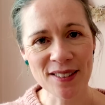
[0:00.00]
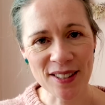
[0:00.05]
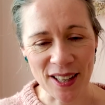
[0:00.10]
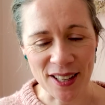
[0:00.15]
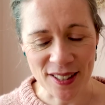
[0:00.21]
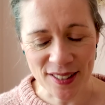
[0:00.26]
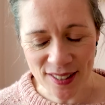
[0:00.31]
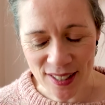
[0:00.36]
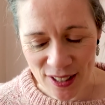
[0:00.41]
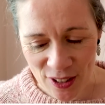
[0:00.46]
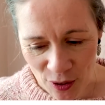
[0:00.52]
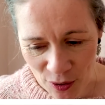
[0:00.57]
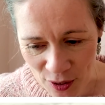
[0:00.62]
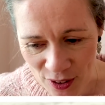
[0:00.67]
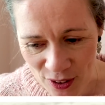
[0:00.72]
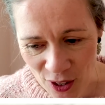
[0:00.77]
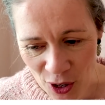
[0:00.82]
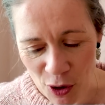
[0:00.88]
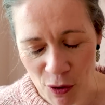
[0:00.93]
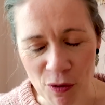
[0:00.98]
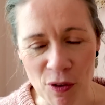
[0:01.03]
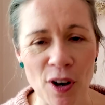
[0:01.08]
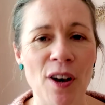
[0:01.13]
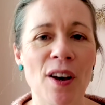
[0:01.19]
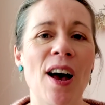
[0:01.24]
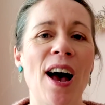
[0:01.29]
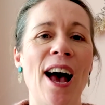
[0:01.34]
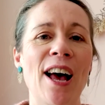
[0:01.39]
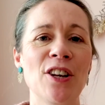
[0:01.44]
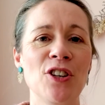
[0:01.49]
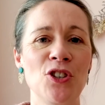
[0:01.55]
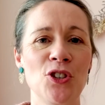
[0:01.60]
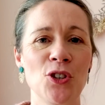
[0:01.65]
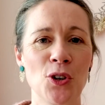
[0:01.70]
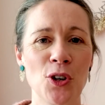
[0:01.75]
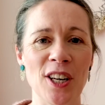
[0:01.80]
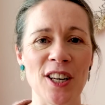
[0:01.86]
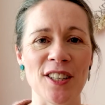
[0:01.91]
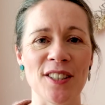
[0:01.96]
take a seat on the sofa and
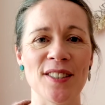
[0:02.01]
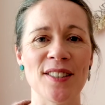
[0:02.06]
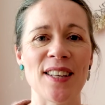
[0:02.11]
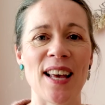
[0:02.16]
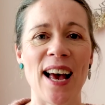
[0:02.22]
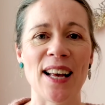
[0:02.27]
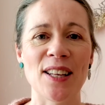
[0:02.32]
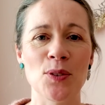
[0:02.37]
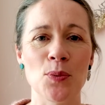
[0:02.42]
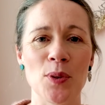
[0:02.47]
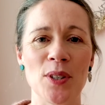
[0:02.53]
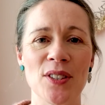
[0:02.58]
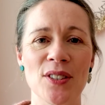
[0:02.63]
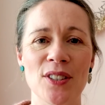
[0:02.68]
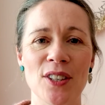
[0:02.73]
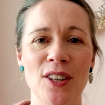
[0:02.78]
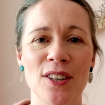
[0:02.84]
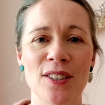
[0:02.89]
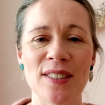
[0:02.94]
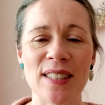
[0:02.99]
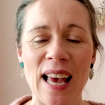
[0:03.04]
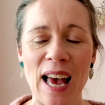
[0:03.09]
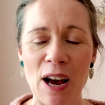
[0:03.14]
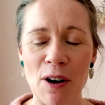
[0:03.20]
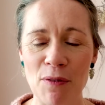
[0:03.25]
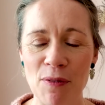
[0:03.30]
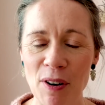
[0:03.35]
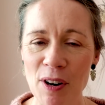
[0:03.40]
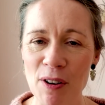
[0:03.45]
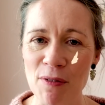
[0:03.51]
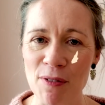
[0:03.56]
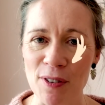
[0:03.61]
join us as we start our very